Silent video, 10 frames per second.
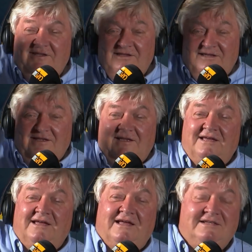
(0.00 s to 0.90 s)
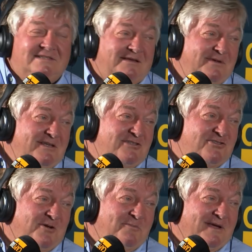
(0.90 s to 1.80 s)
and somebody's
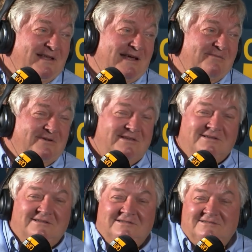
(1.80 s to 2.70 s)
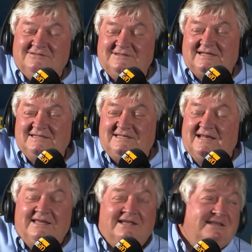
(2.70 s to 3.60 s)
chopping it up with a and
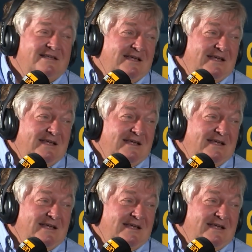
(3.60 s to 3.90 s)
selling it.